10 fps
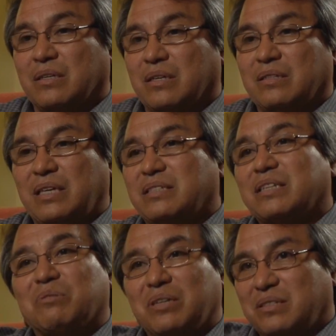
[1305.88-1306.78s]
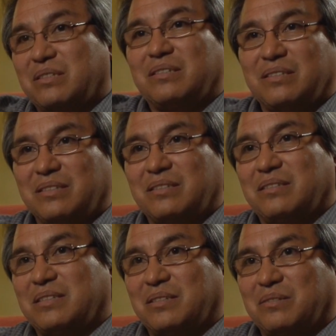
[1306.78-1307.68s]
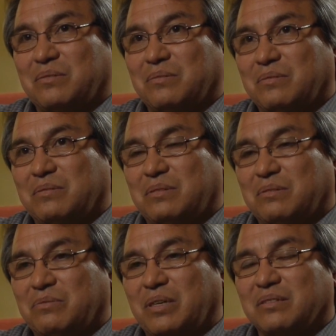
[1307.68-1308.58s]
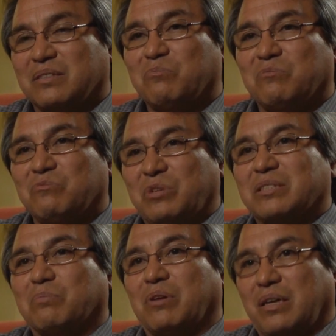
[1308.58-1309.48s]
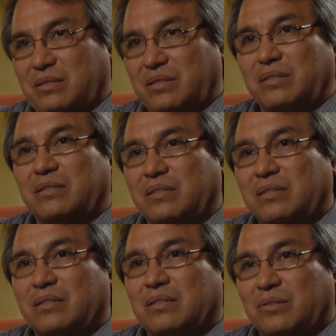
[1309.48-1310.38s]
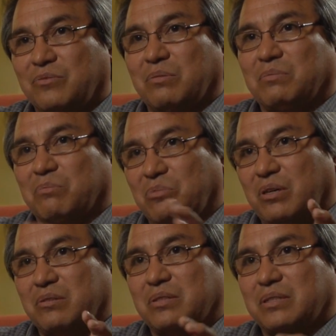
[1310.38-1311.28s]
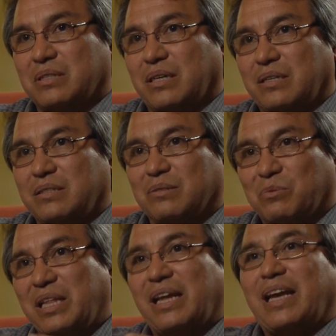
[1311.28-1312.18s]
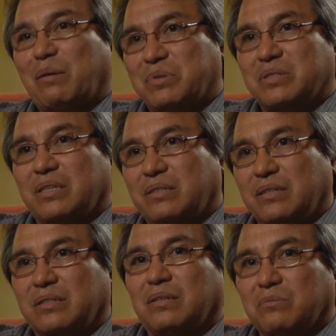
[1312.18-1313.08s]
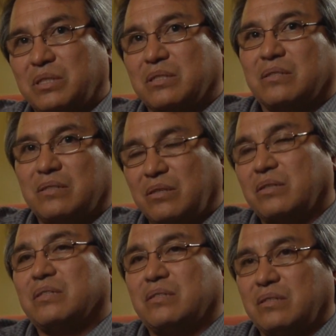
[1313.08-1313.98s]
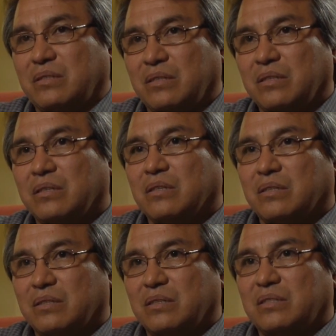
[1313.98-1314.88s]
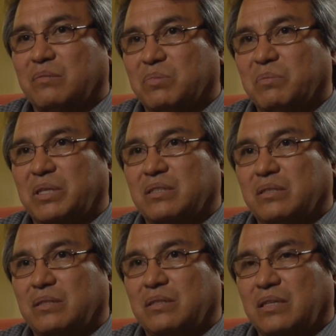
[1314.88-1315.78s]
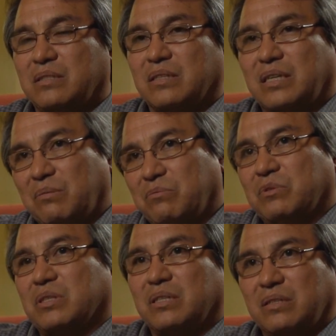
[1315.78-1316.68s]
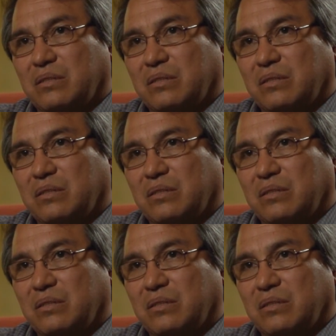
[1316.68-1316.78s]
And that generosity needs to find some reciprocity from the broader societies. And when that happens, I think then we can start to see this implementation gap really